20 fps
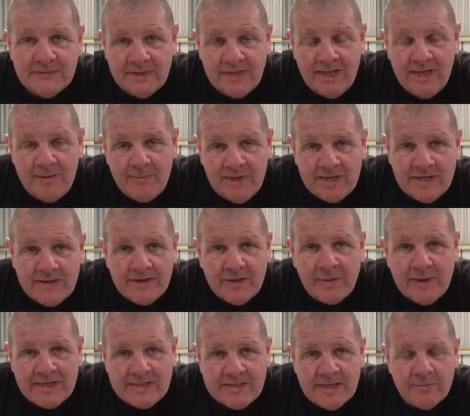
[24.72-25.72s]
Yeah, another
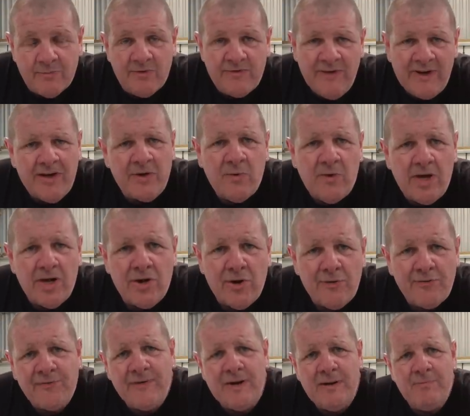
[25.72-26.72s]
quick tip. We've had quite a
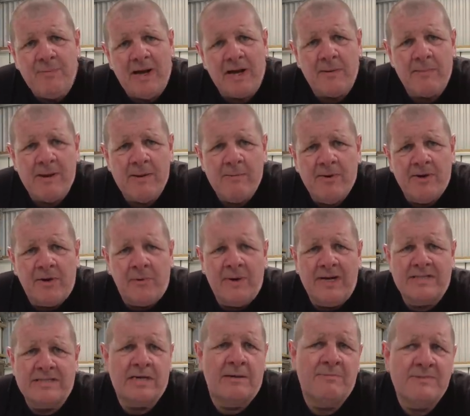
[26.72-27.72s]
lot of feedback about my
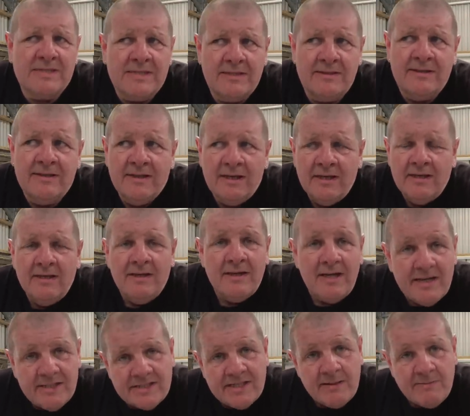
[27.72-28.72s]
quick tips and
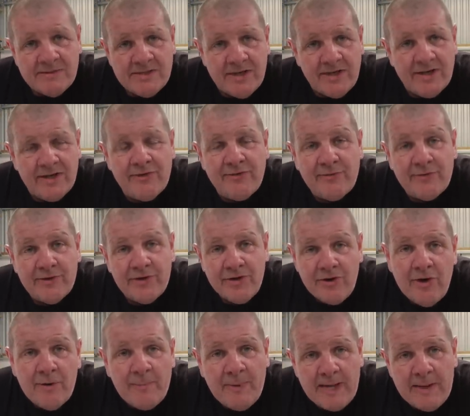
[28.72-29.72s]
it seems like a
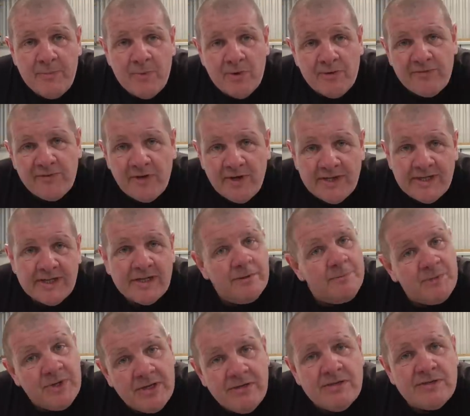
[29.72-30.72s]
lot of people are finding
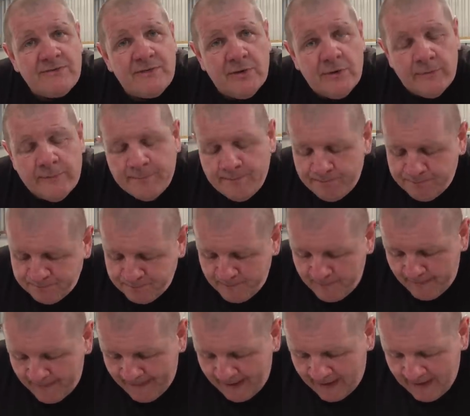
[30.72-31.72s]
them useful.
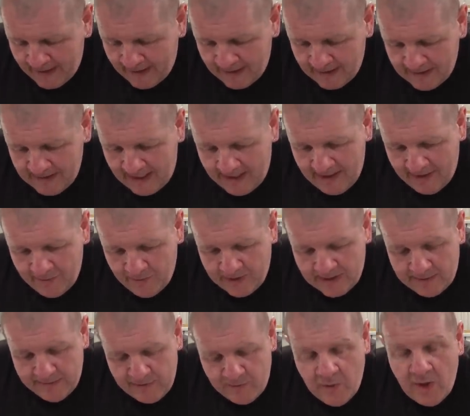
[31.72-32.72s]
Now we're
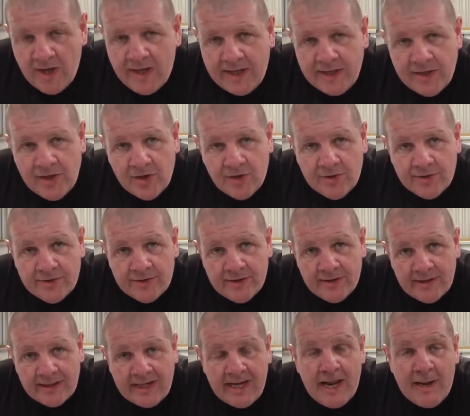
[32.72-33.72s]
going to be working on
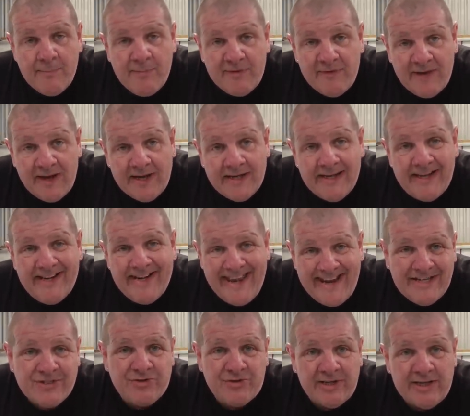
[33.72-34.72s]
campervan
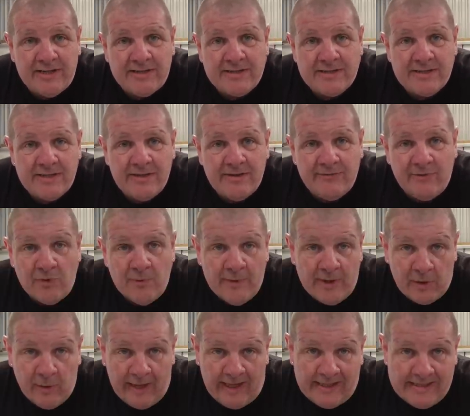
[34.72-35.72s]
electrics for
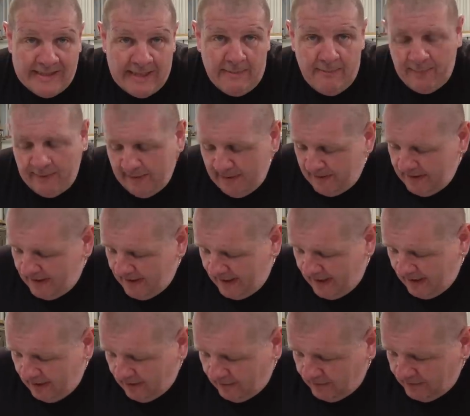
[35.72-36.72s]
my quick tip.
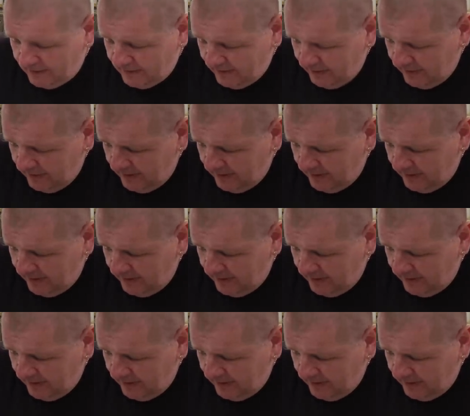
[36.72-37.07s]
Now